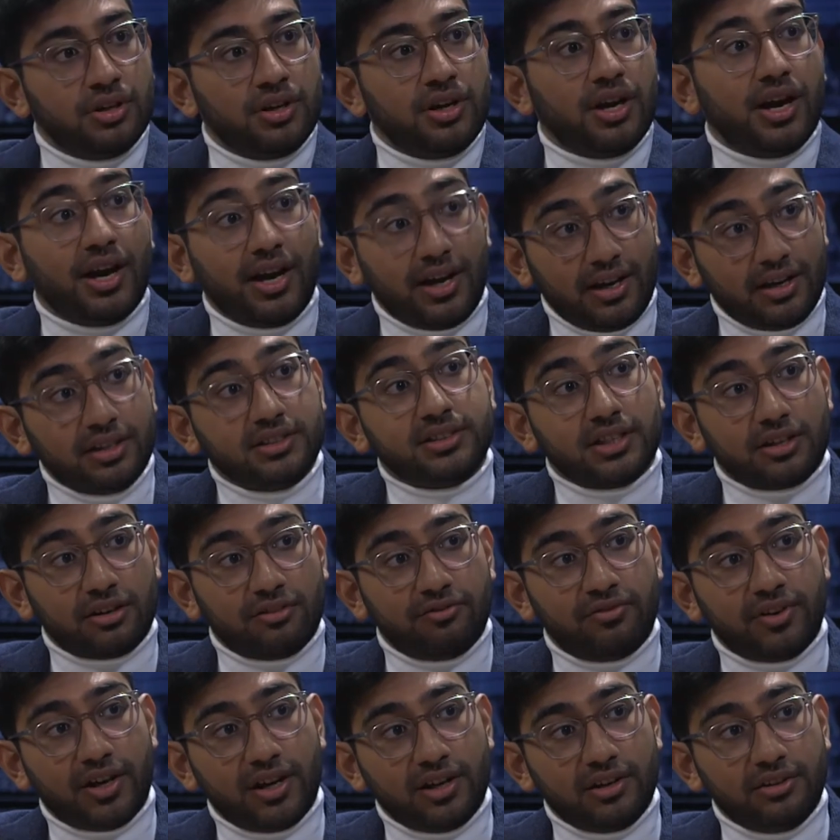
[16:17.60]
and a set of
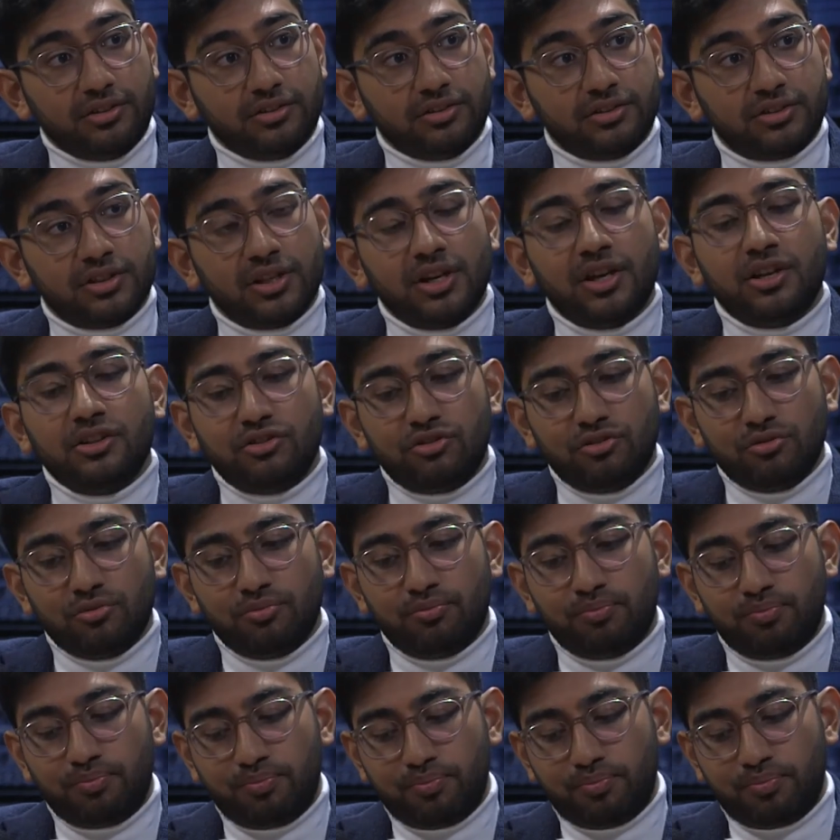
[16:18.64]
values
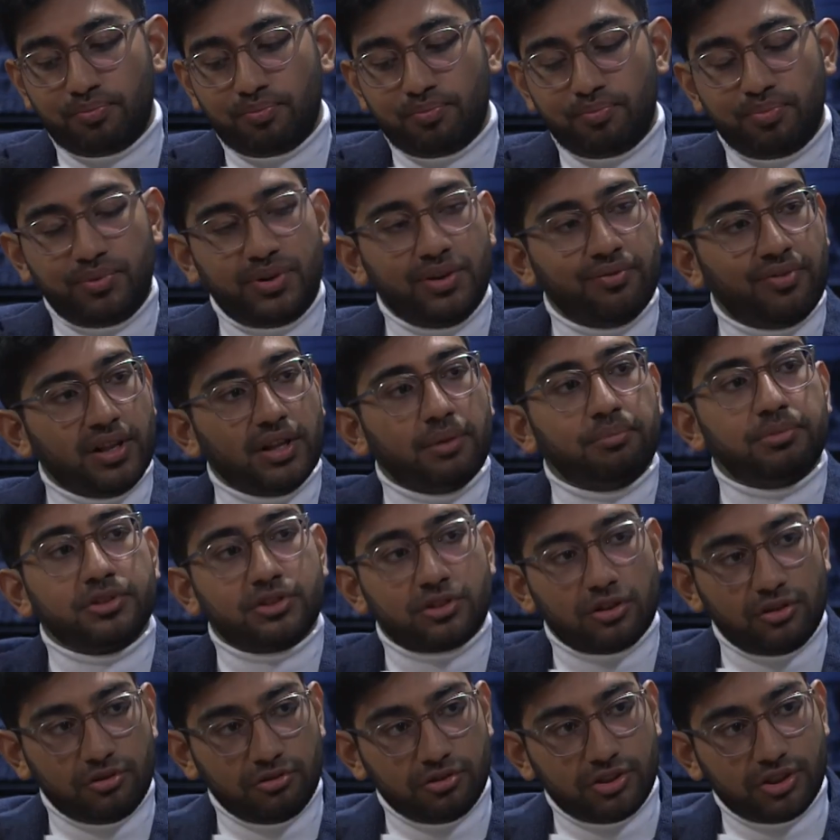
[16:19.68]
to develop a
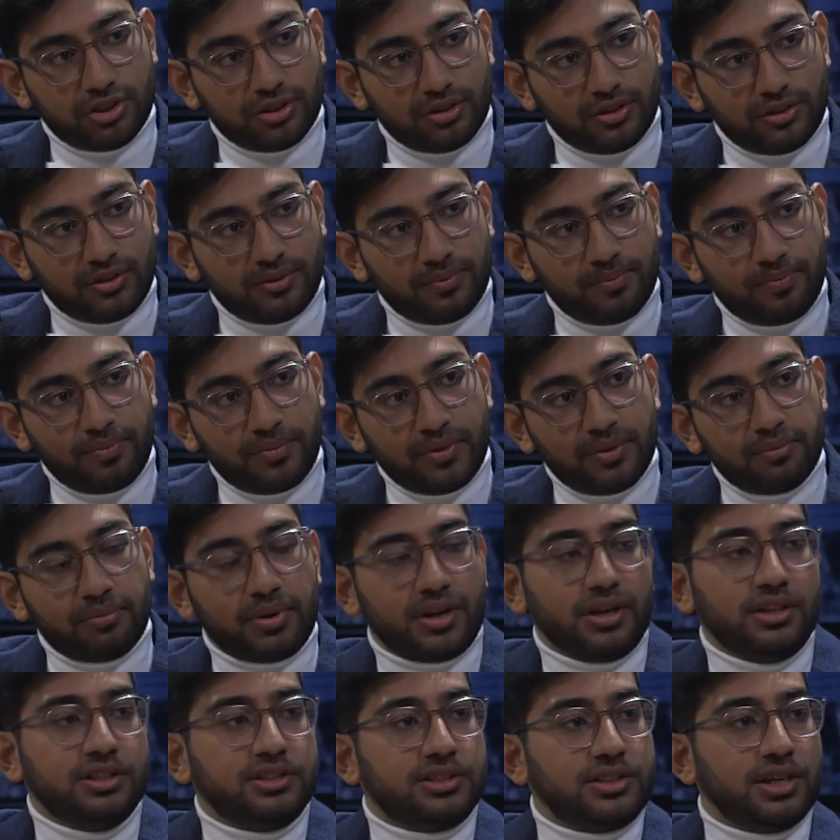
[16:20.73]
solution. But
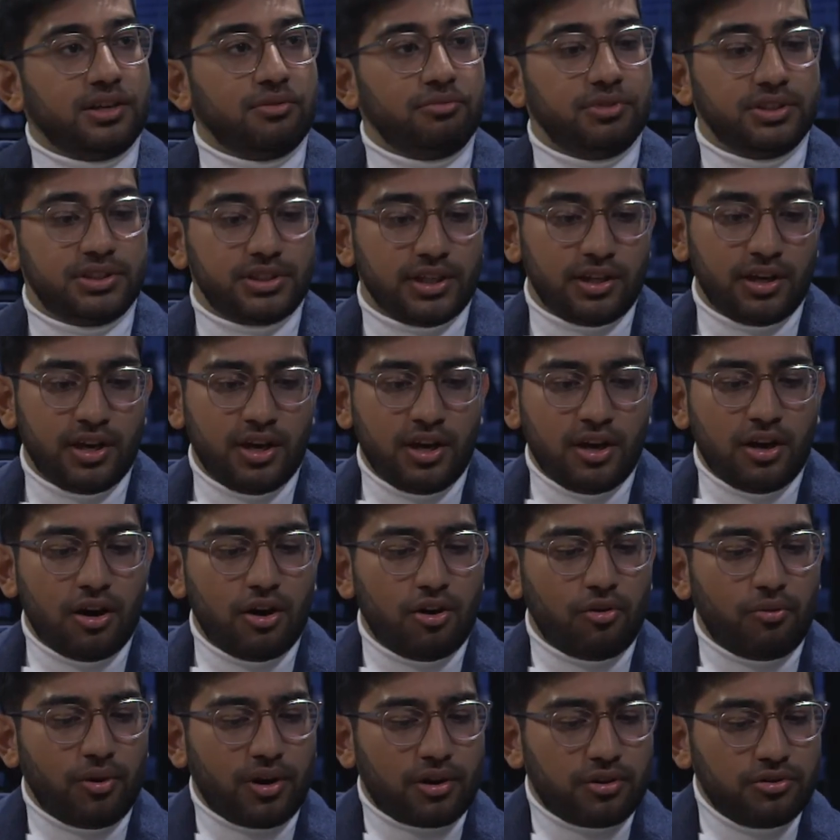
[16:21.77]
instead we say,
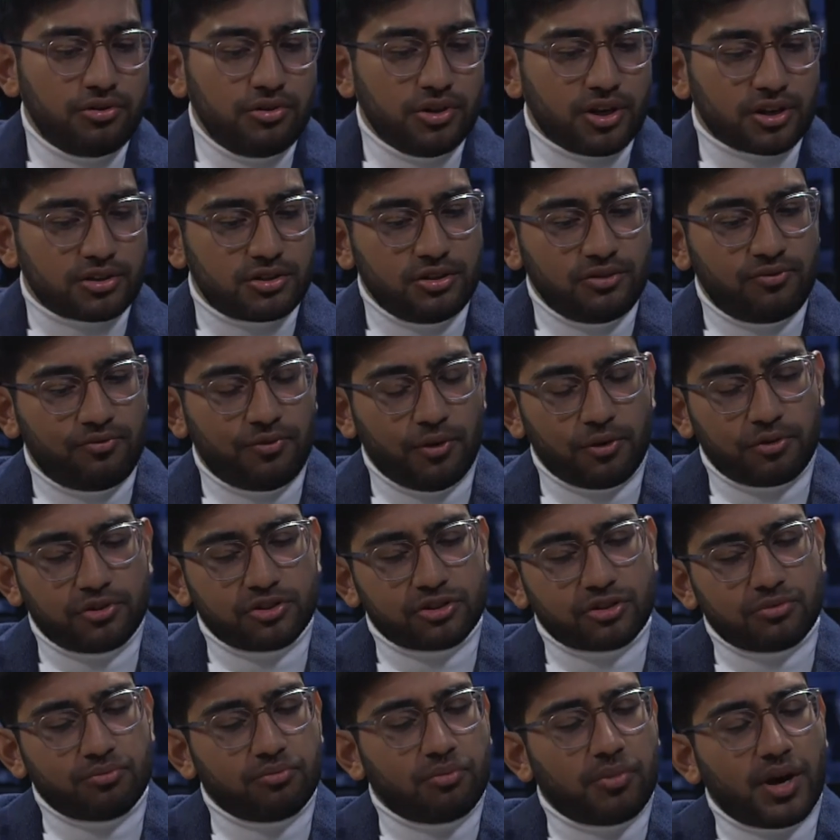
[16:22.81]
why don't you actually
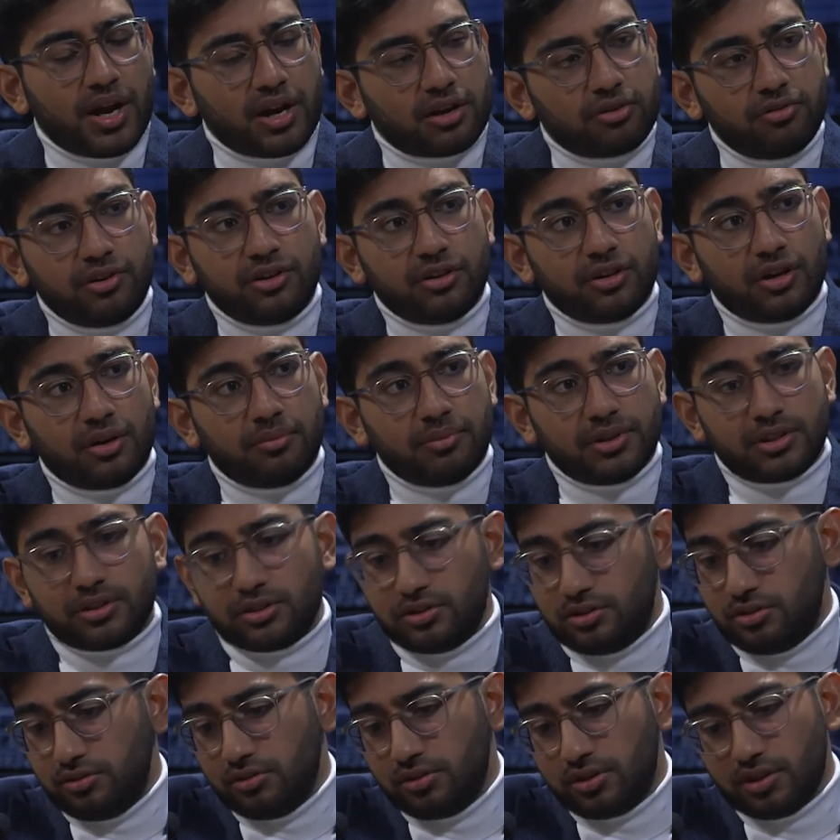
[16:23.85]
focus on macroeconomics, and
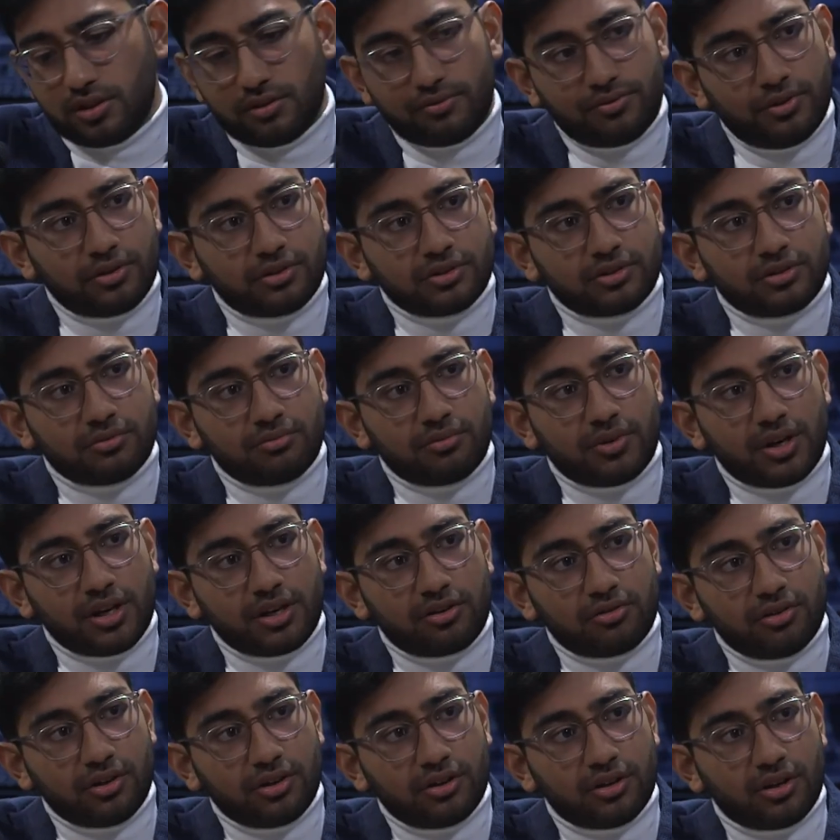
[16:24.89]
you're going to focus on
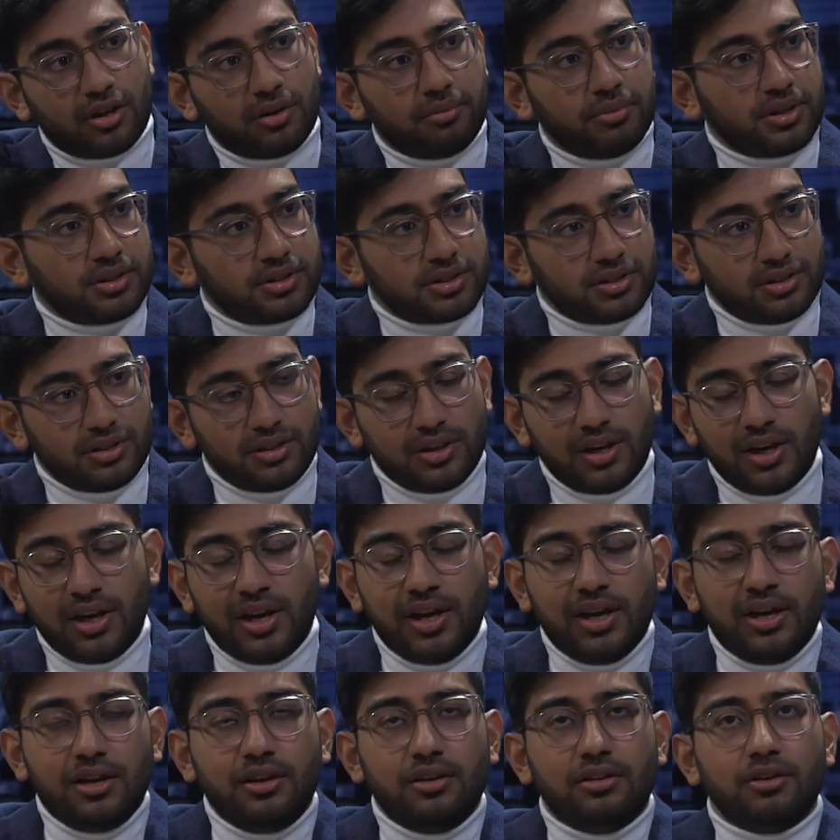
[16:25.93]
microeconomics? And,
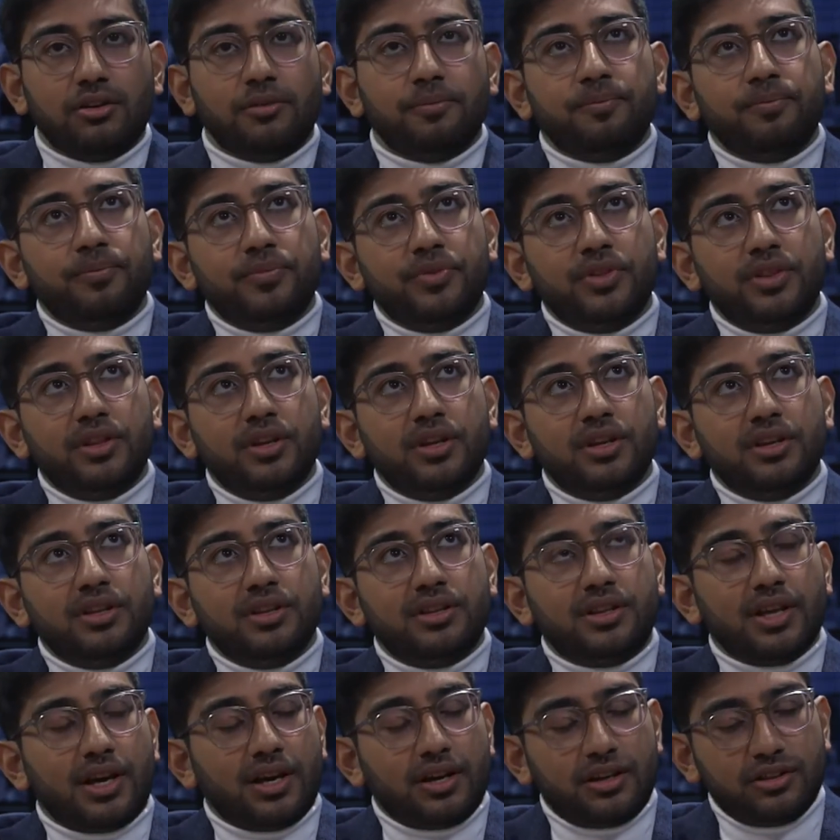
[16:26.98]

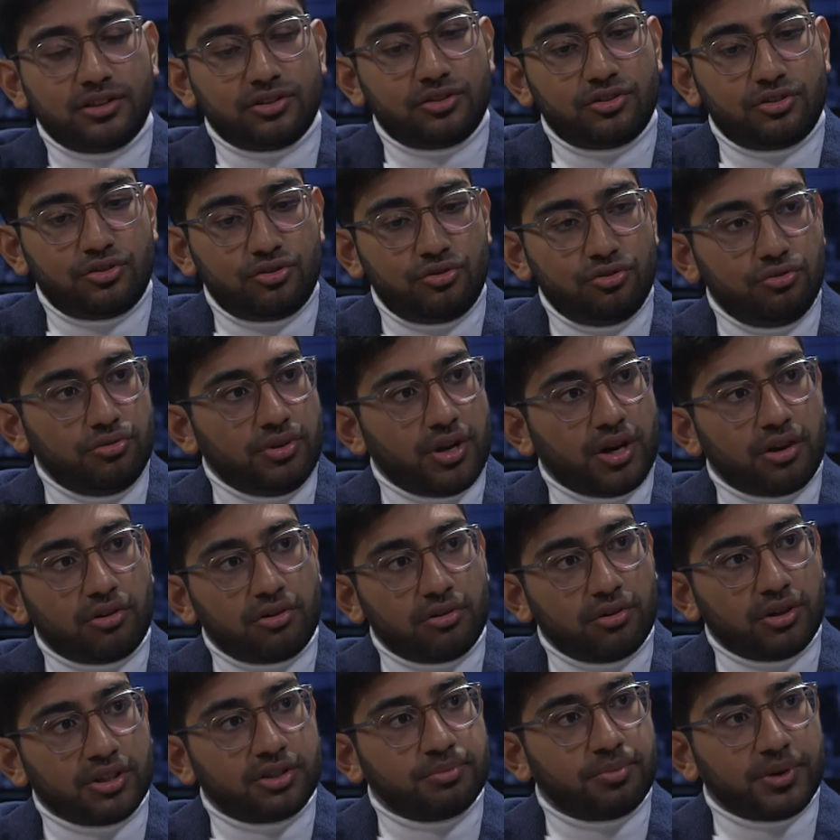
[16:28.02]
that is too
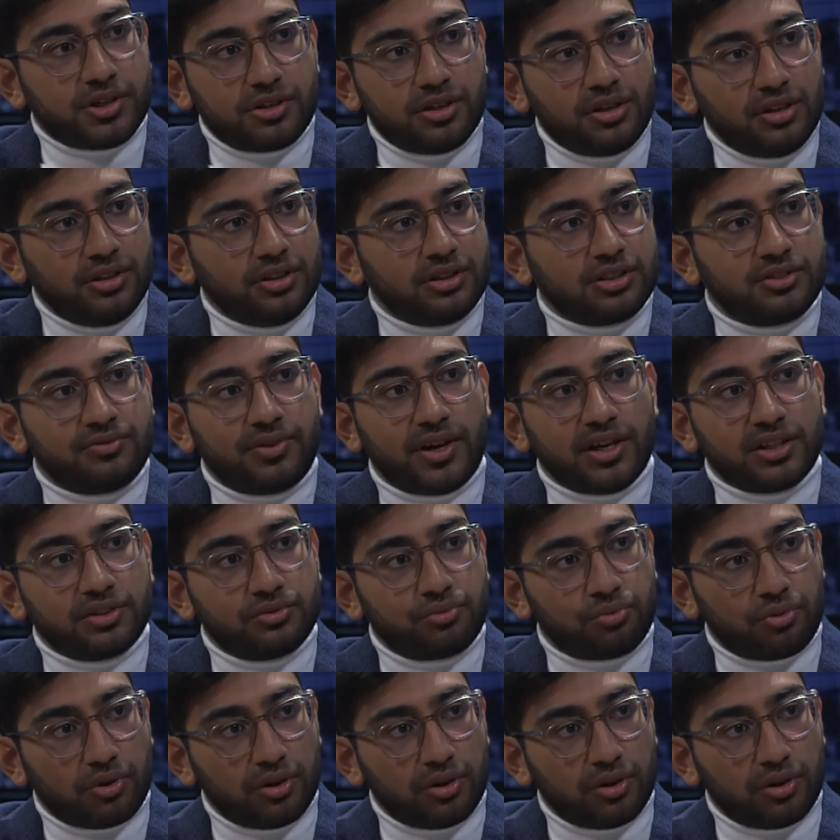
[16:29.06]
narrow, especially in this fast